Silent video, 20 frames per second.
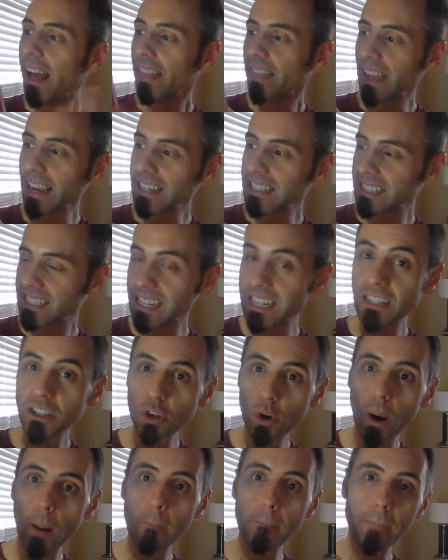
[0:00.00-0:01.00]
they send
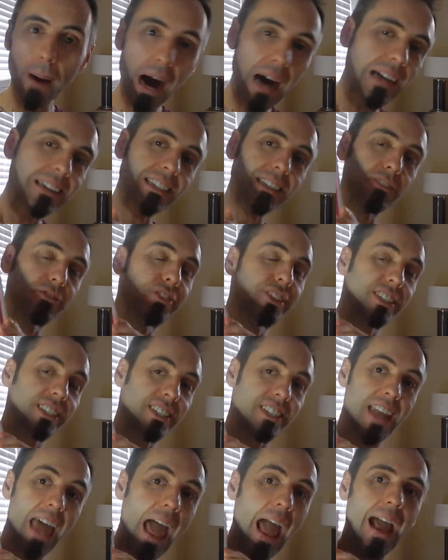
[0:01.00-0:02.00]
you a box of
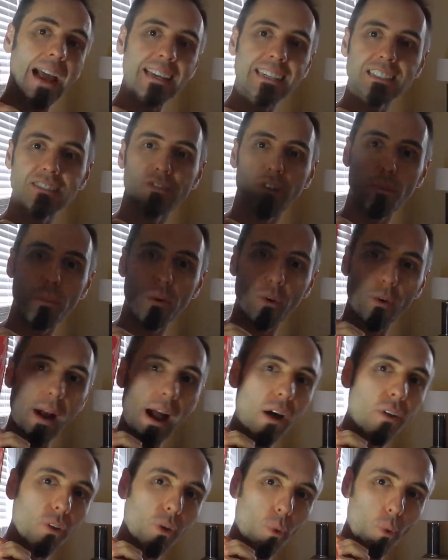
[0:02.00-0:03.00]
snacks from
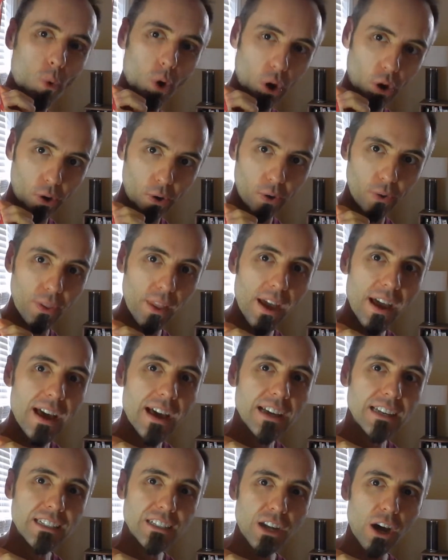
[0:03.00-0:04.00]
around the world.
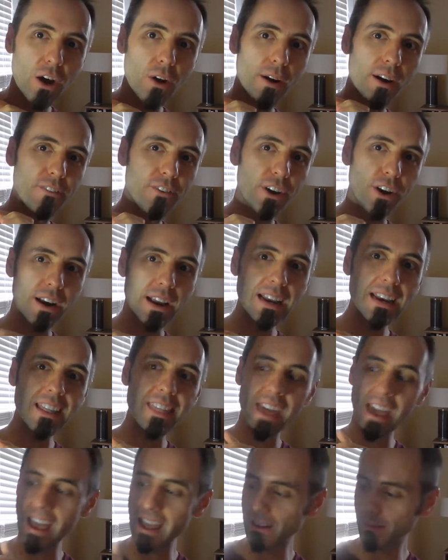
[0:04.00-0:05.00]
So if you're into
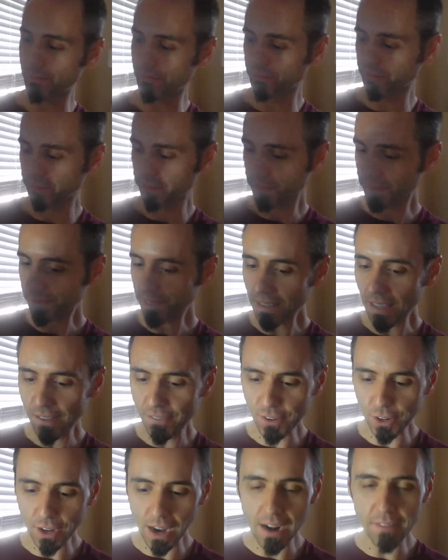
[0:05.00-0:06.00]
that, if
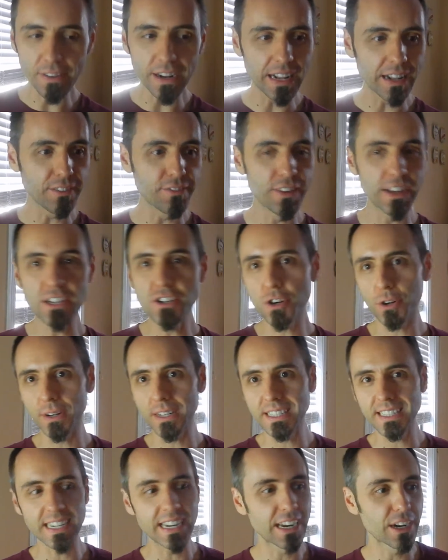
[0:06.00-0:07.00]
you're kind of an
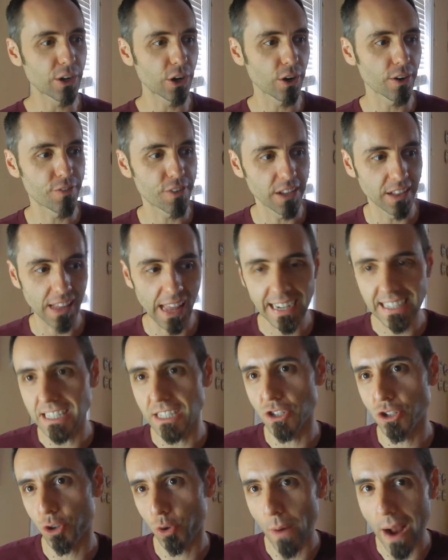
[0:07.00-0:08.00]
adventurous eater, if you like to
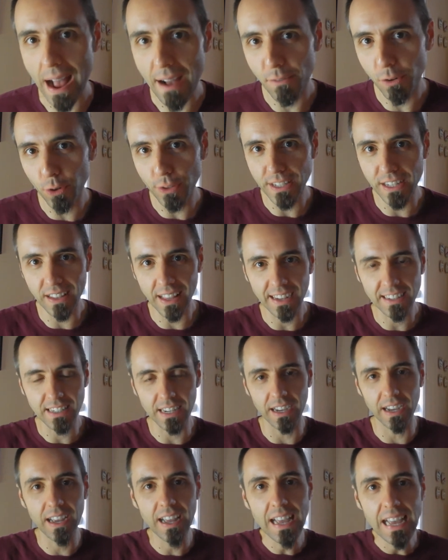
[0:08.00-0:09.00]
travel and you like
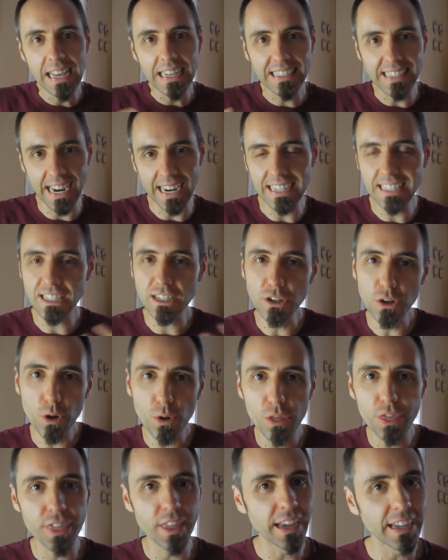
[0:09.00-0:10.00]
to taste new
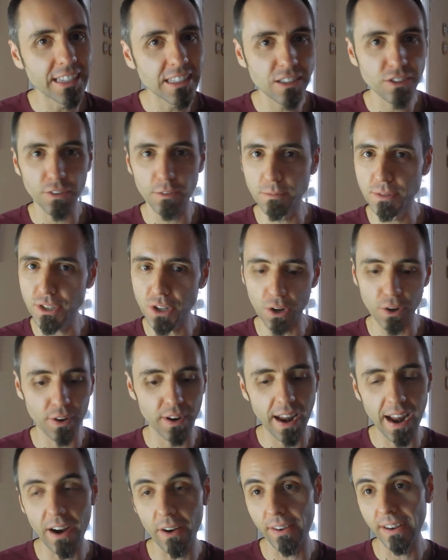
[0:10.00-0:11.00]
things from certain
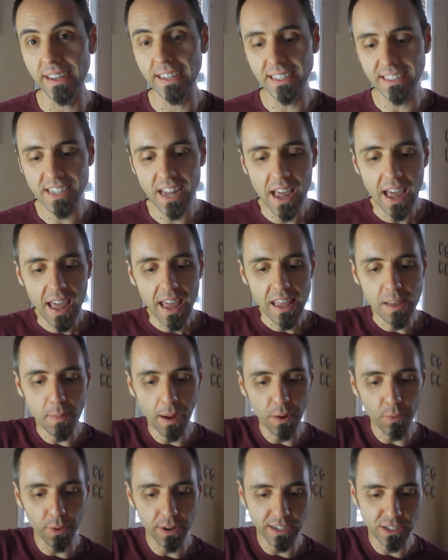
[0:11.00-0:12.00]
areas, you
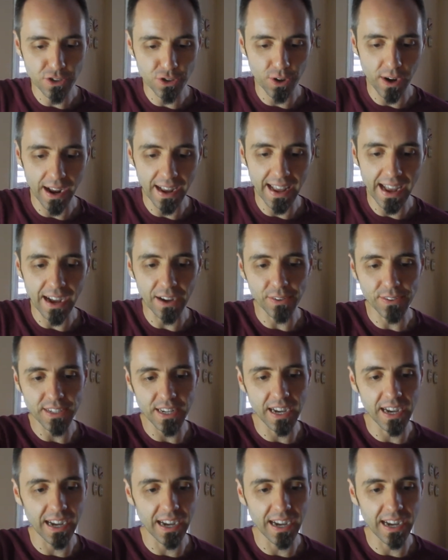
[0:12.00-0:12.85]
might want to try out